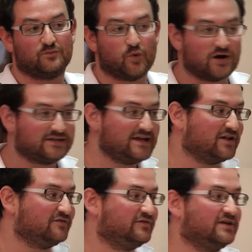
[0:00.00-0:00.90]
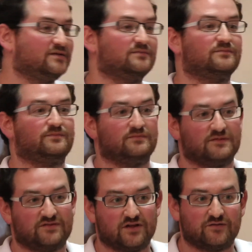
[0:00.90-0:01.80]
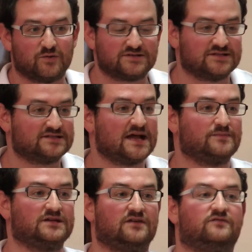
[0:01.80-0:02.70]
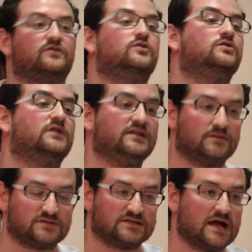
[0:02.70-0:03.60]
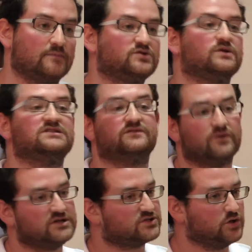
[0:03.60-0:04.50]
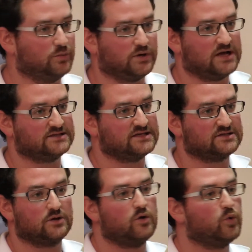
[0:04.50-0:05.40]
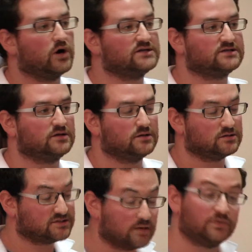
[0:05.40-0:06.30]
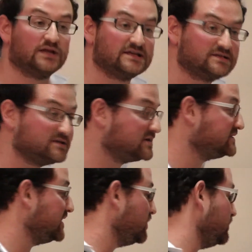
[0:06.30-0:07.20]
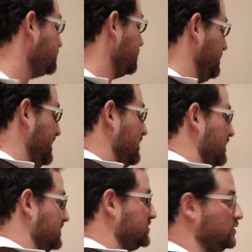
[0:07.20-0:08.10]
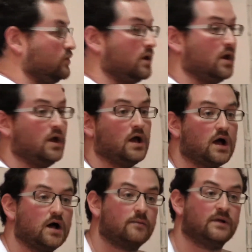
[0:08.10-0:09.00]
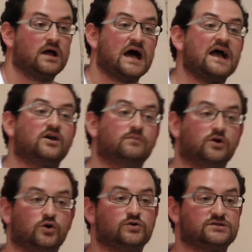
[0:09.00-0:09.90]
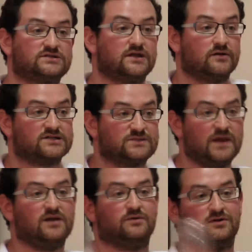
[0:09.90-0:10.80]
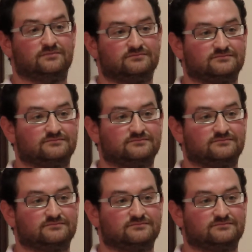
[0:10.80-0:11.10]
Walk the elephant. If the elephant wants to stop to get food, let them stop. So it's a very slow process. Whereas some places, because I know what you're comparing it to, hire mahouts that are expendable.